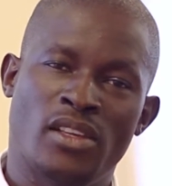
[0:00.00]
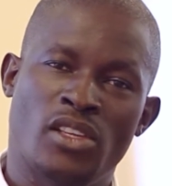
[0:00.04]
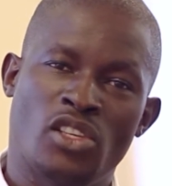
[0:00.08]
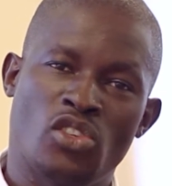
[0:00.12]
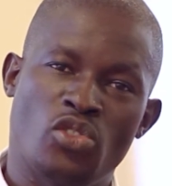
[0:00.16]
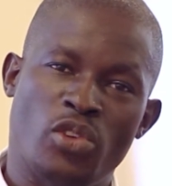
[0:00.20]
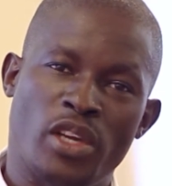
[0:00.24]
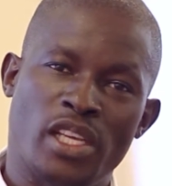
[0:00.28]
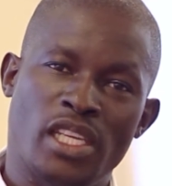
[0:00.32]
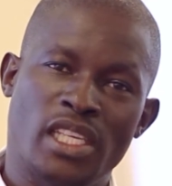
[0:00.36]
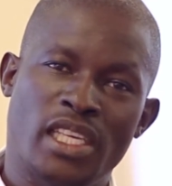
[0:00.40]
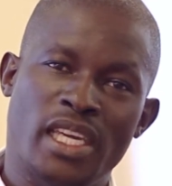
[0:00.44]

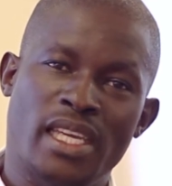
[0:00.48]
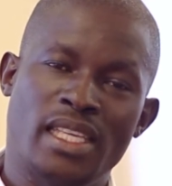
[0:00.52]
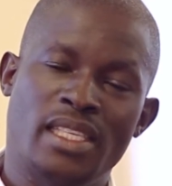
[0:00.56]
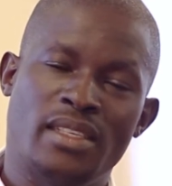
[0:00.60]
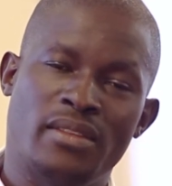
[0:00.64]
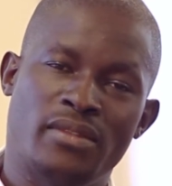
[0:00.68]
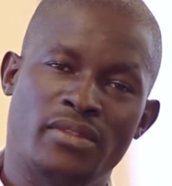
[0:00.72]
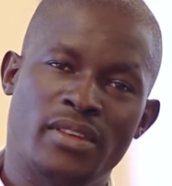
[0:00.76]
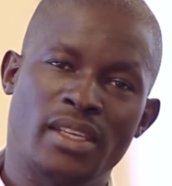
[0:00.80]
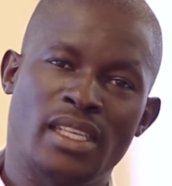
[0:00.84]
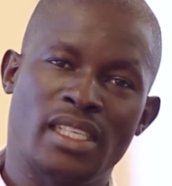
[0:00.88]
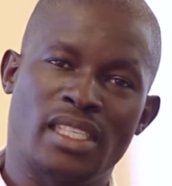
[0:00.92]
to engage the
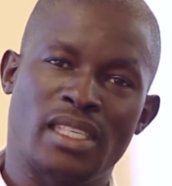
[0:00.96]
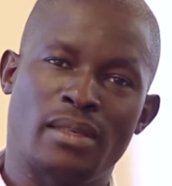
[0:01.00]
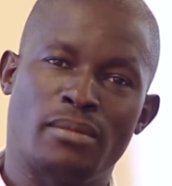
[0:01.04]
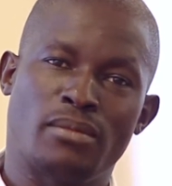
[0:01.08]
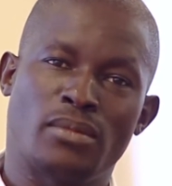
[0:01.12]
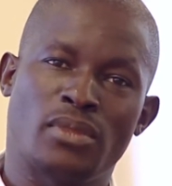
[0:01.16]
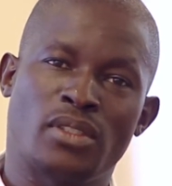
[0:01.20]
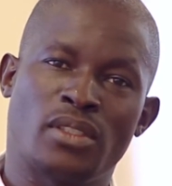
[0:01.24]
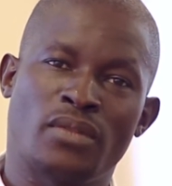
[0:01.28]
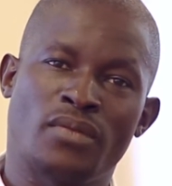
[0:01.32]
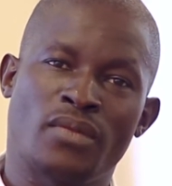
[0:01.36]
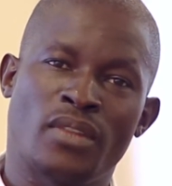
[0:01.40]

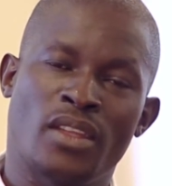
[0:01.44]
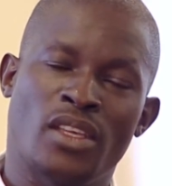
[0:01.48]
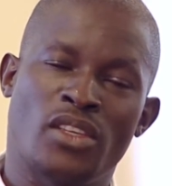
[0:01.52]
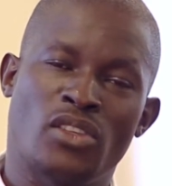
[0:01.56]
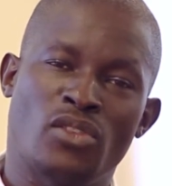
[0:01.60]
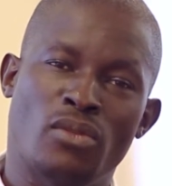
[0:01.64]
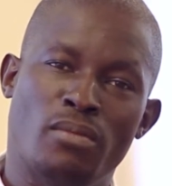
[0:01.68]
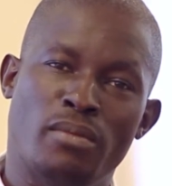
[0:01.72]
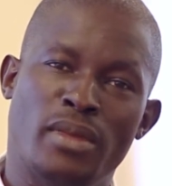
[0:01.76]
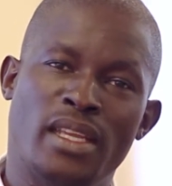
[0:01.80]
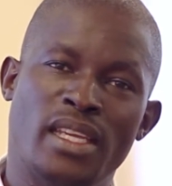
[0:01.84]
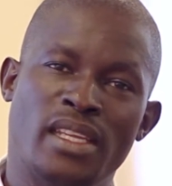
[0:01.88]
victims
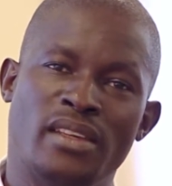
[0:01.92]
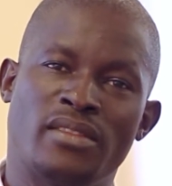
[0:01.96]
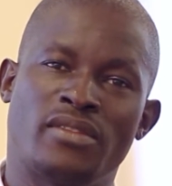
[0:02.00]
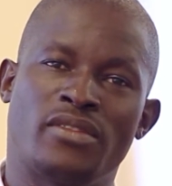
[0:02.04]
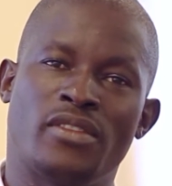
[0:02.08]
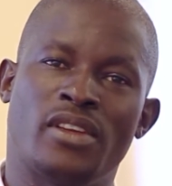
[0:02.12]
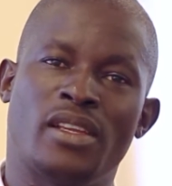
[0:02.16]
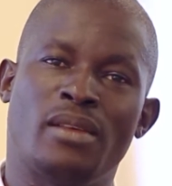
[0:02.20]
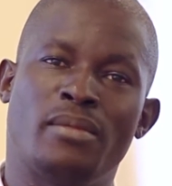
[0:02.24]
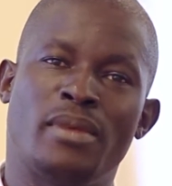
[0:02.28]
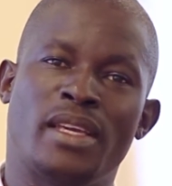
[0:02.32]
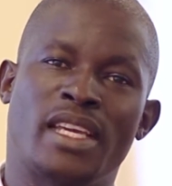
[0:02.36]
to
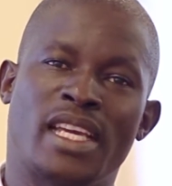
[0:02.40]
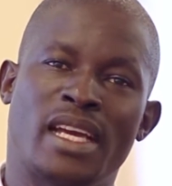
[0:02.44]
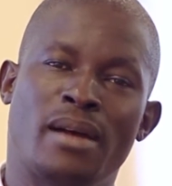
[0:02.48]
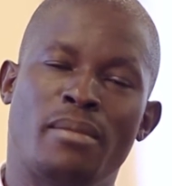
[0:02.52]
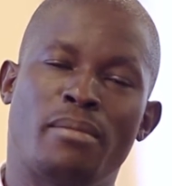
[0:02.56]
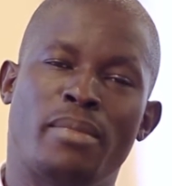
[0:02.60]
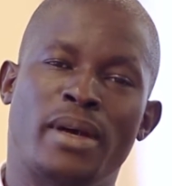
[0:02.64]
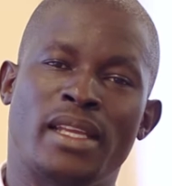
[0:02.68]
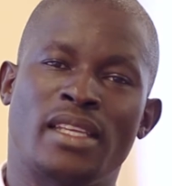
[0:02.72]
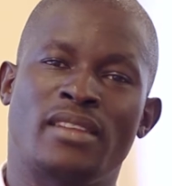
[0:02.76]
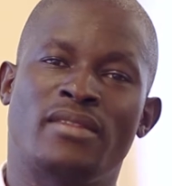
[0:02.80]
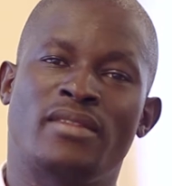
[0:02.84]
meaningfully become
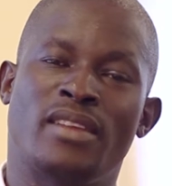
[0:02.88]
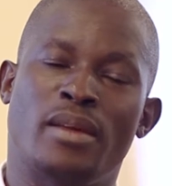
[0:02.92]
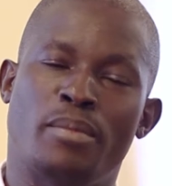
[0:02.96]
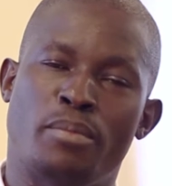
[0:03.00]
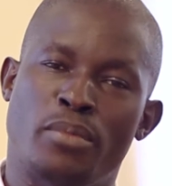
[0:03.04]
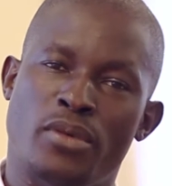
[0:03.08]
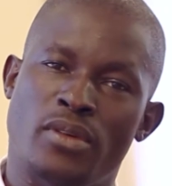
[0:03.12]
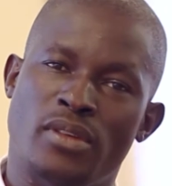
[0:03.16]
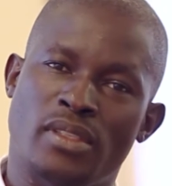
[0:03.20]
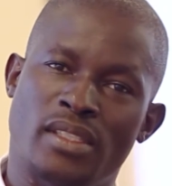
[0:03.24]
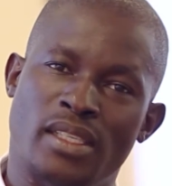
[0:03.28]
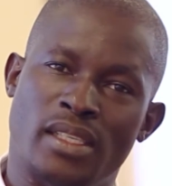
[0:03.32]
part of the
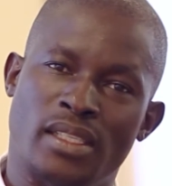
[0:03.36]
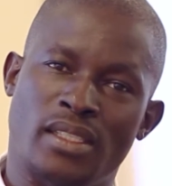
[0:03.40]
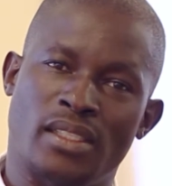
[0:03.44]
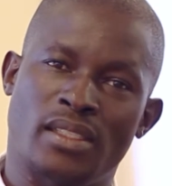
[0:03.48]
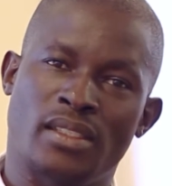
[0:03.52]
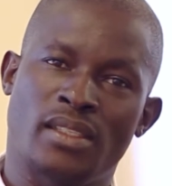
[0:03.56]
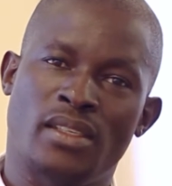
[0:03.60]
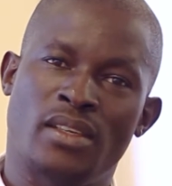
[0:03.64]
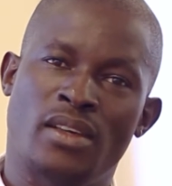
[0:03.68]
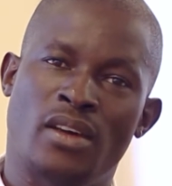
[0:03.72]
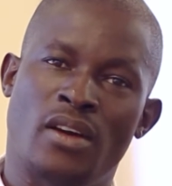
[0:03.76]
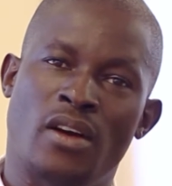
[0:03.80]

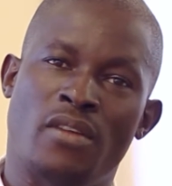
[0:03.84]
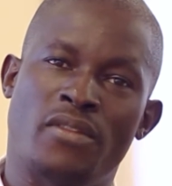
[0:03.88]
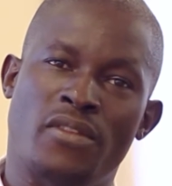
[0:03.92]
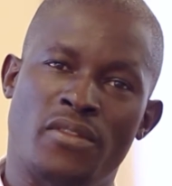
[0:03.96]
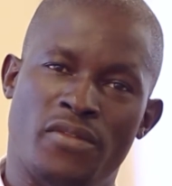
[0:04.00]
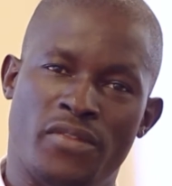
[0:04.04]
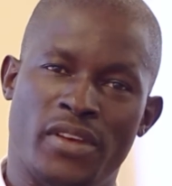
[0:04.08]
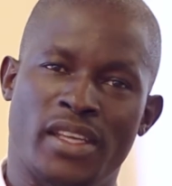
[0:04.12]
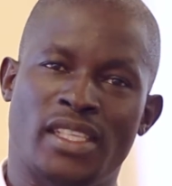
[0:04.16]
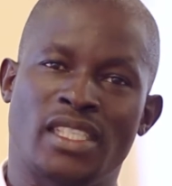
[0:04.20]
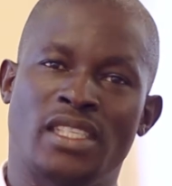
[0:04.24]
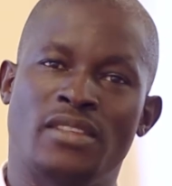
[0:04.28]
process of
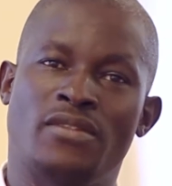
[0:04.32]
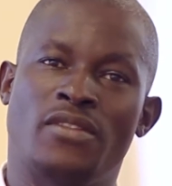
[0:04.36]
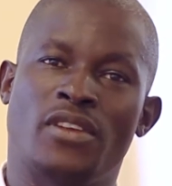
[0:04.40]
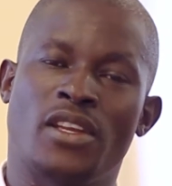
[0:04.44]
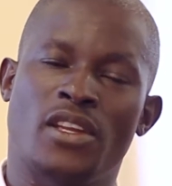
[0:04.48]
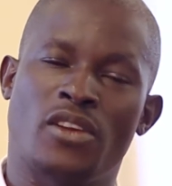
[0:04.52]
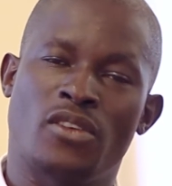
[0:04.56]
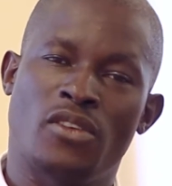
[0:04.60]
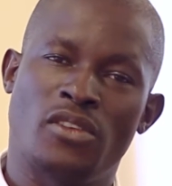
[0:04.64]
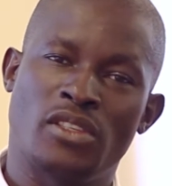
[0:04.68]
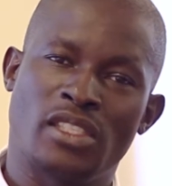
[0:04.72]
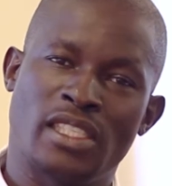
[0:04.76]
effective
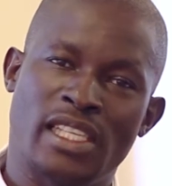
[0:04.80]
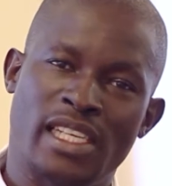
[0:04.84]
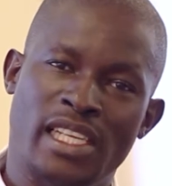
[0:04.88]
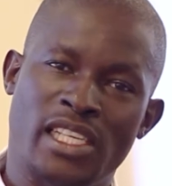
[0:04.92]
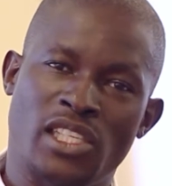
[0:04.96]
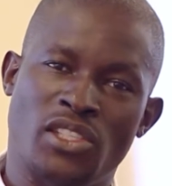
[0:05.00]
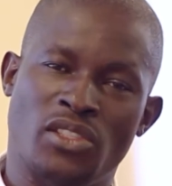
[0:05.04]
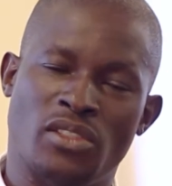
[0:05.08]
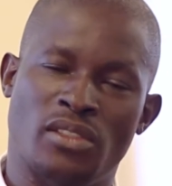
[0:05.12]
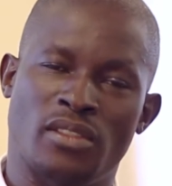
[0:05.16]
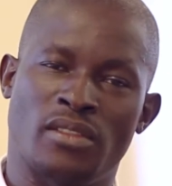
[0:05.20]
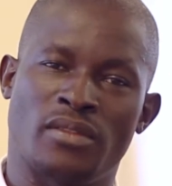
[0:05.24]

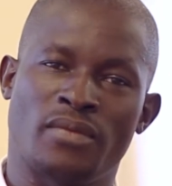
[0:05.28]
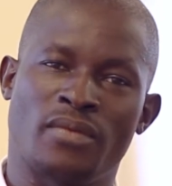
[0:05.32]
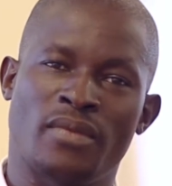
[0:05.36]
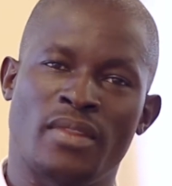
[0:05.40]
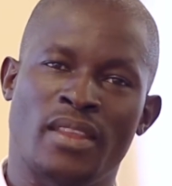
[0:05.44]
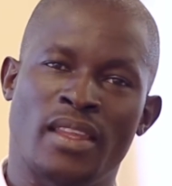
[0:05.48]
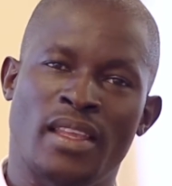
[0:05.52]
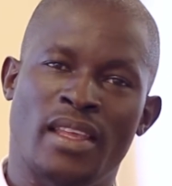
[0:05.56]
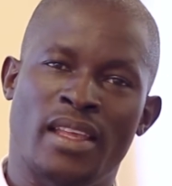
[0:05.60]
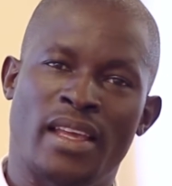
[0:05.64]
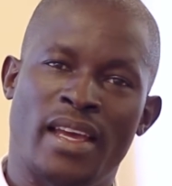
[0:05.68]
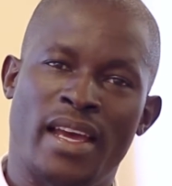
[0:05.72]
reconciliation
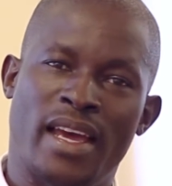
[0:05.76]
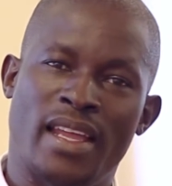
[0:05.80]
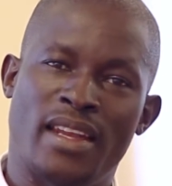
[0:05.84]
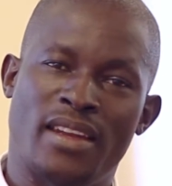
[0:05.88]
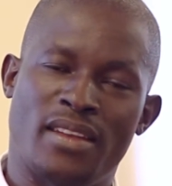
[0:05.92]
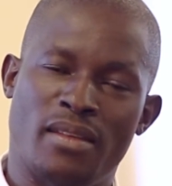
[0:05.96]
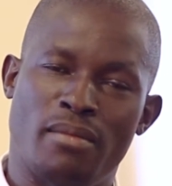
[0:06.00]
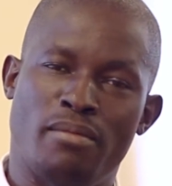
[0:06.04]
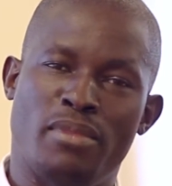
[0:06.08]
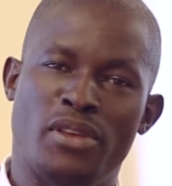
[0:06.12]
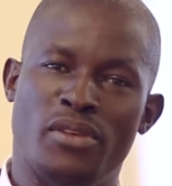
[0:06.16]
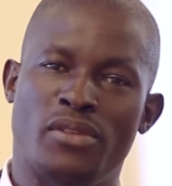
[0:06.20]
and
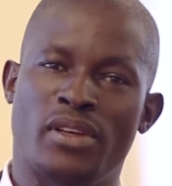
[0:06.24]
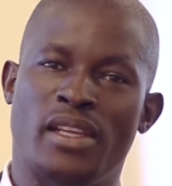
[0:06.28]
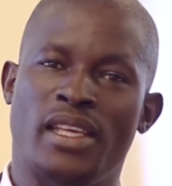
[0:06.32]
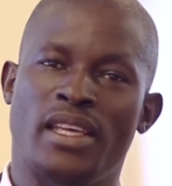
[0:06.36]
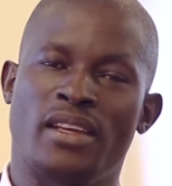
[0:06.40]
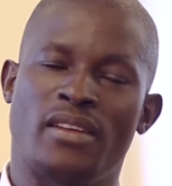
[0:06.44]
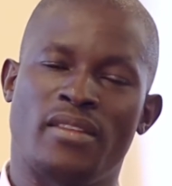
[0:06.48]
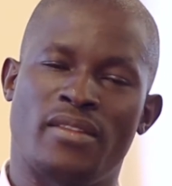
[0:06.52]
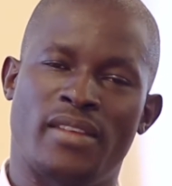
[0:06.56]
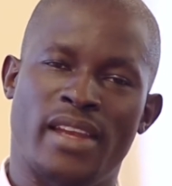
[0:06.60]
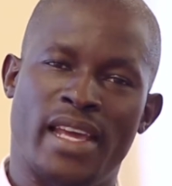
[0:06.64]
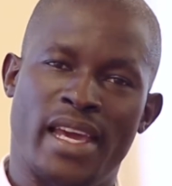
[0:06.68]

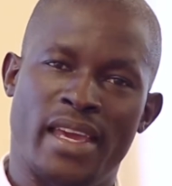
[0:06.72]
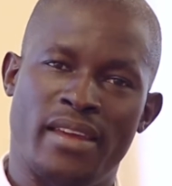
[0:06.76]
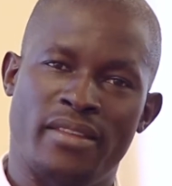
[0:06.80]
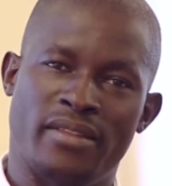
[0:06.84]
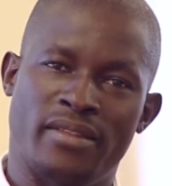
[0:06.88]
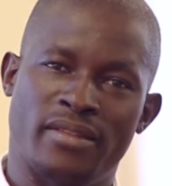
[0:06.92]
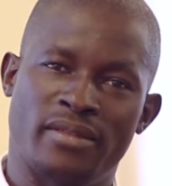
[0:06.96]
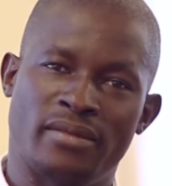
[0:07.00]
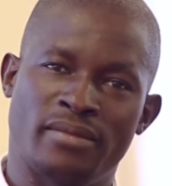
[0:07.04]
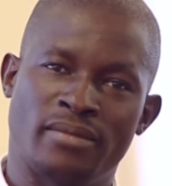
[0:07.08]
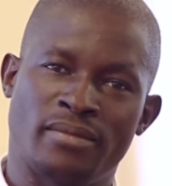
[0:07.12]
rebuilding of life?